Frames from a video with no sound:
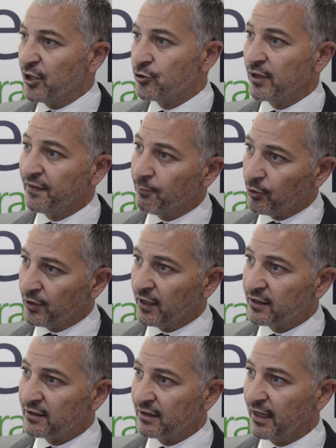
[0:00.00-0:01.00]
sure that the
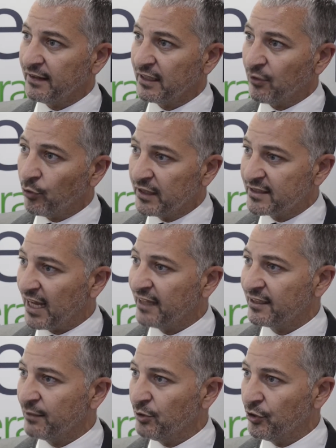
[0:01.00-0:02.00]
product and that all its
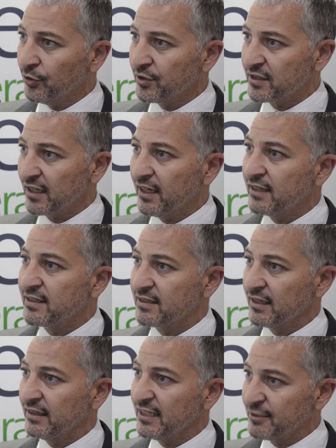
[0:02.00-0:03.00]
attributes
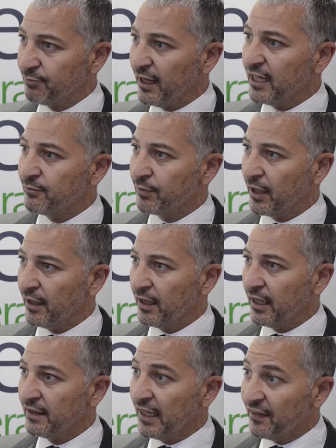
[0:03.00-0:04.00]
is displayed
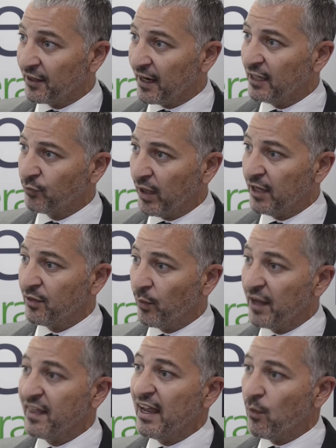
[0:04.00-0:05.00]
in the right way, the
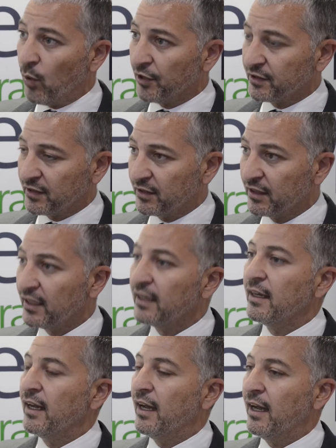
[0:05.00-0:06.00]
way they want it,
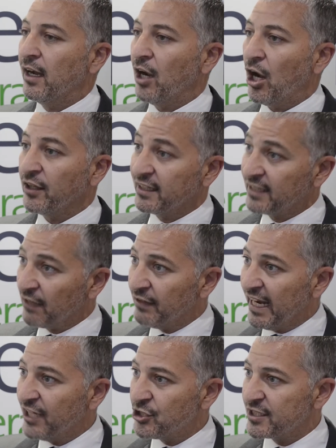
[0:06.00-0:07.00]
at the
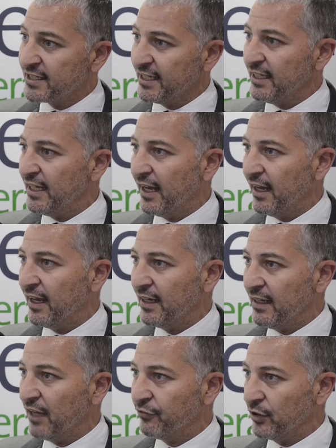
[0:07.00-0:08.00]
travel agency
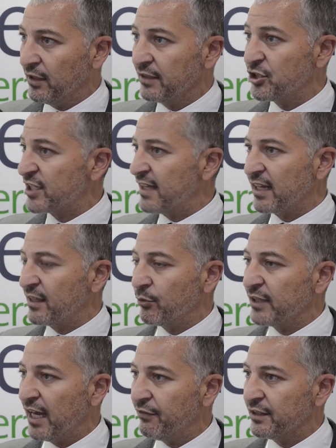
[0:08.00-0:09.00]
level, just like they
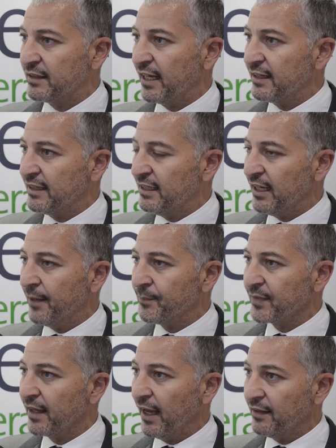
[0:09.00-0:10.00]
would have it
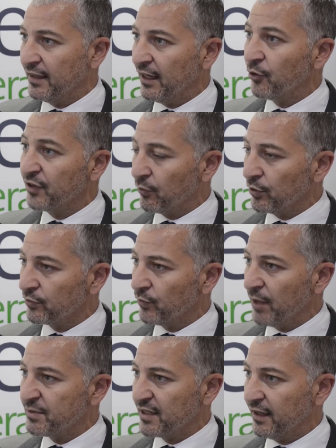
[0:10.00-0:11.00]
on their own
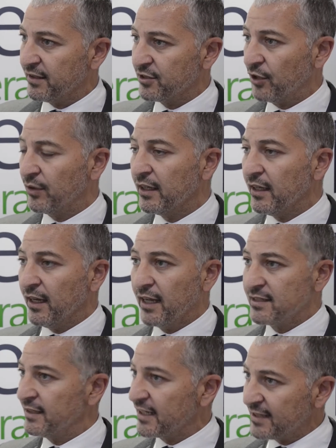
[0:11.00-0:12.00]
website. So
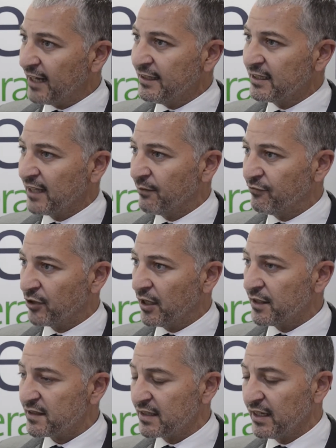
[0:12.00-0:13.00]
it's an exciting time for
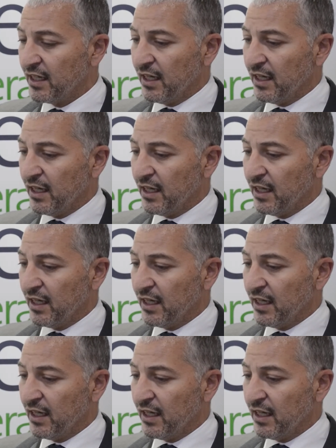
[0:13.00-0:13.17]
us.